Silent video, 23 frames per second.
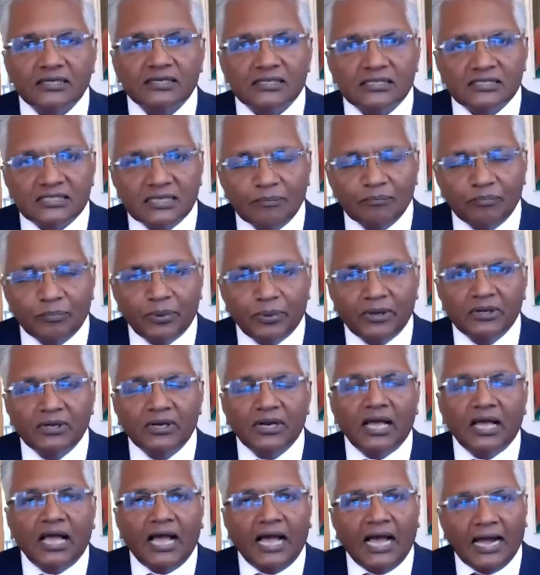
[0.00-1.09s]

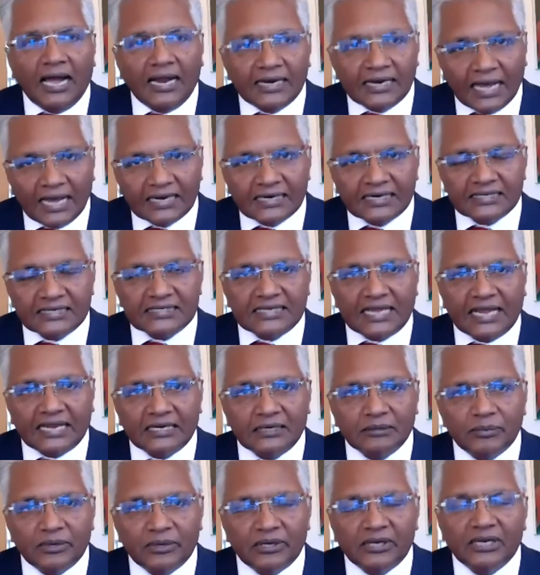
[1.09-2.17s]
simple, and
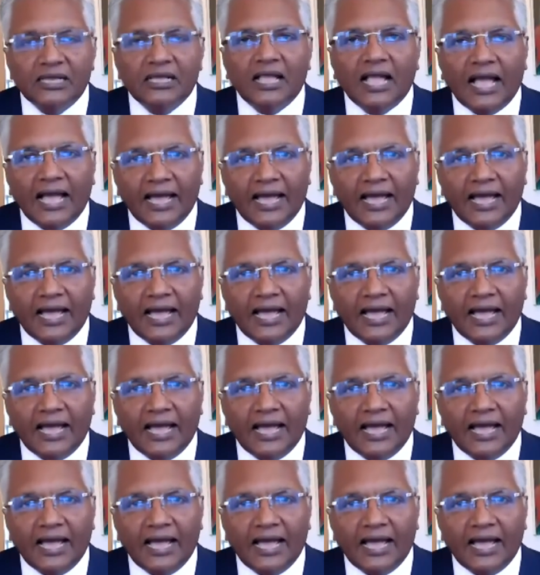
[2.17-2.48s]
understandable.